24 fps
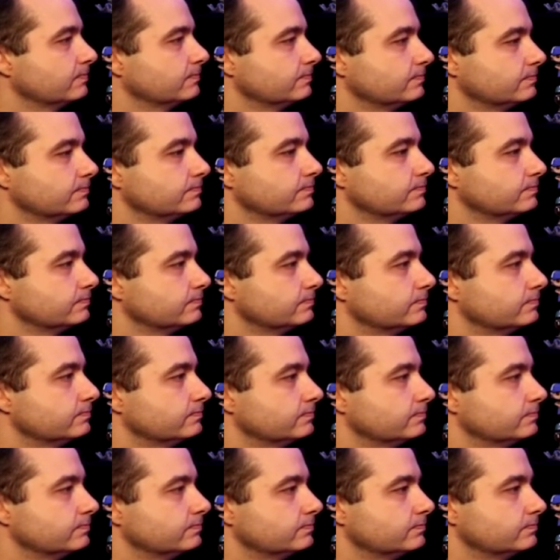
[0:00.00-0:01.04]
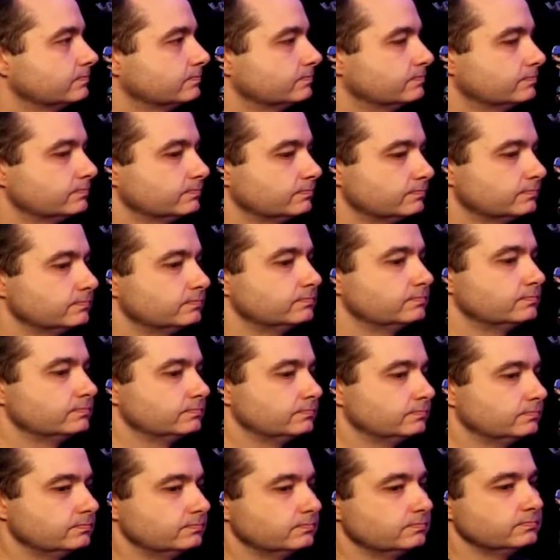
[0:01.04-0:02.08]

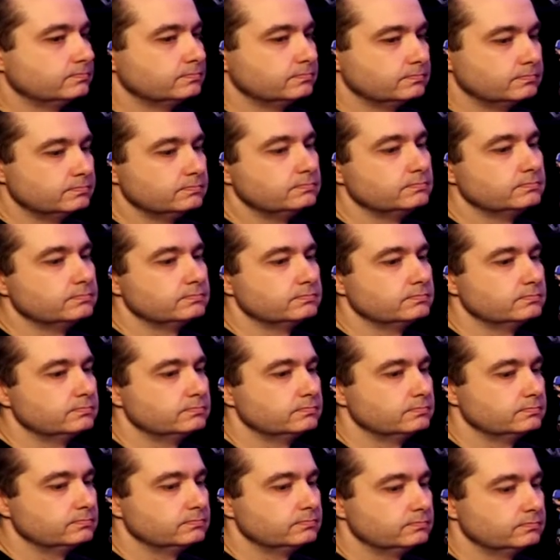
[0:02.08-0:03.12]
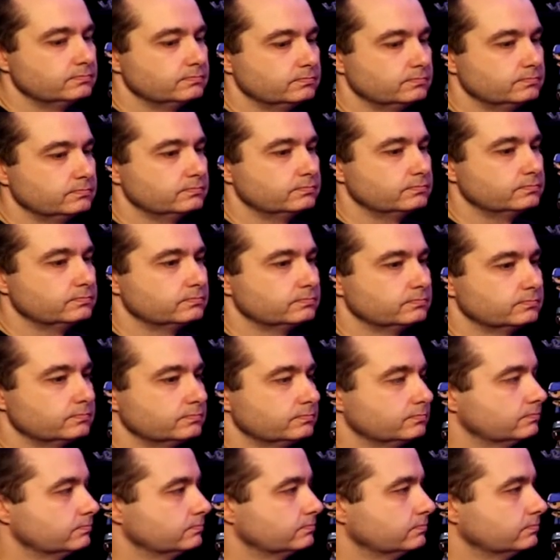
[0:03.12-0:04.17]

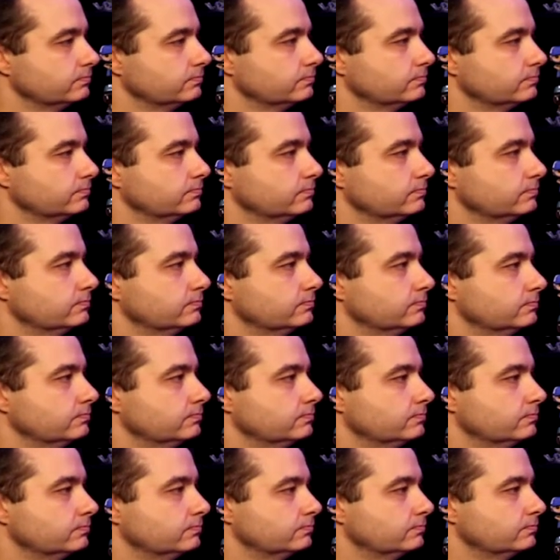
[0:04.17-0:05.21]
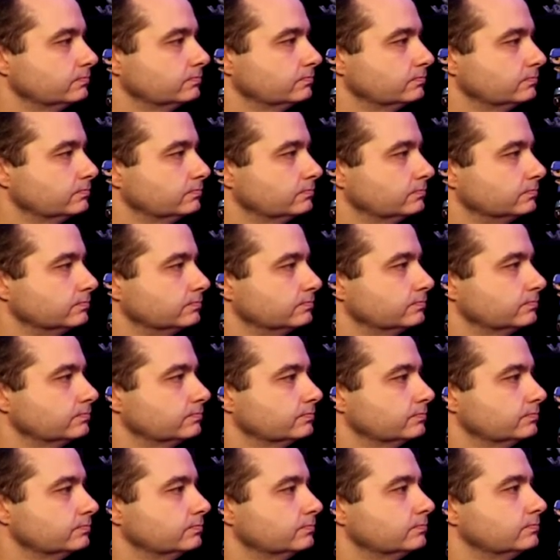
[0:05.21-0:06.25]

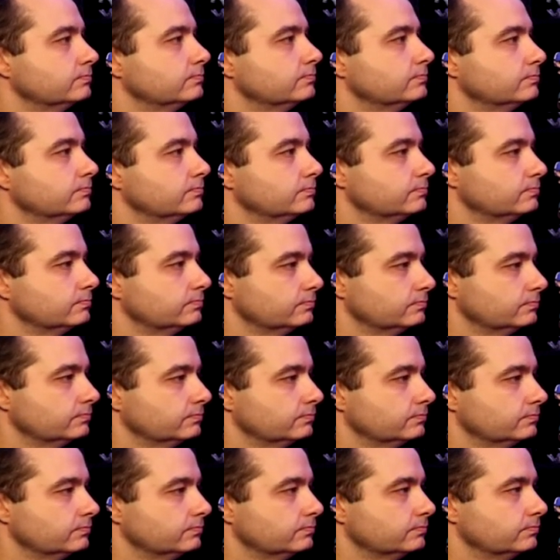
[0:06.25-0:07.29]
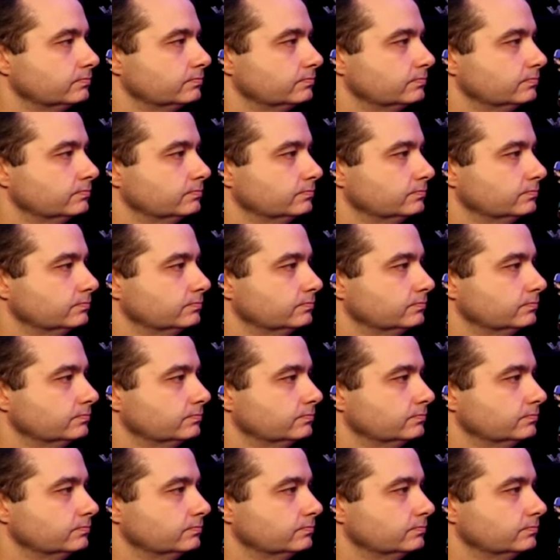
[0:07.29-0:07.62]
The person shown says nothing.